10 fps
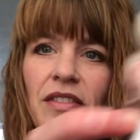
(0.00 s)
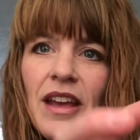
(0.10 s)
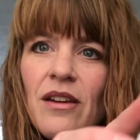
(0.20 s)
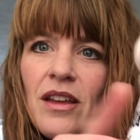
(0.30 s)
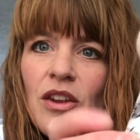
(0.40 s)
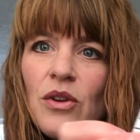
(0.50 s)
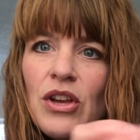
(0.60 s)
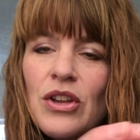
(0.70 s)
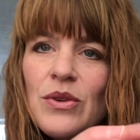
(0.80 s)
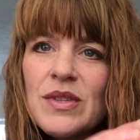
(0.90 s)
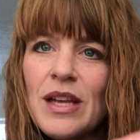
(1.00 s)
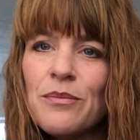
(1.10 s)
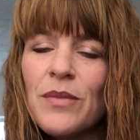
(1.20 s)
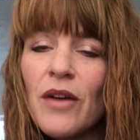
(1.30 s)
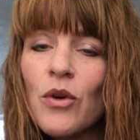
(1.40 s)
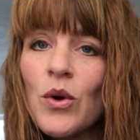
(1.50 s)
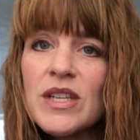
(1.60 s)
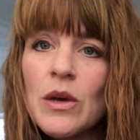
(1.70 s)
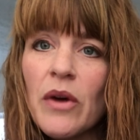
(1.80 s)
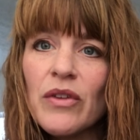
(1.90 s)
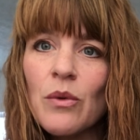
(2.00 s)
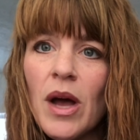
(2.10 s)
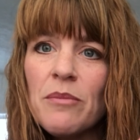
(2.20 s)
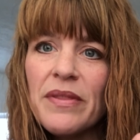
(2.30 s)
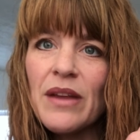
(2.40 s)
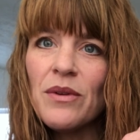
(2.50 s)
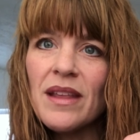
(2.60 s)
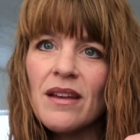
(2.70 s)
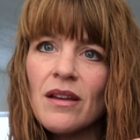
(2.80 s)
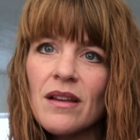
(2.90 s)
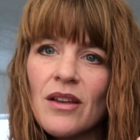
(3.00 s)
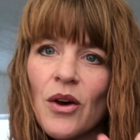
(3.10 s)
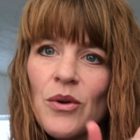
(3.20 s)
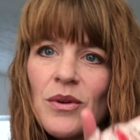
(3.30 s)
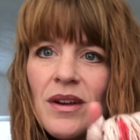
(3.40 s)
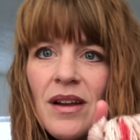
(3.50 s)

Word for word: They, you know, you could use them, of course, however you want, but they really go,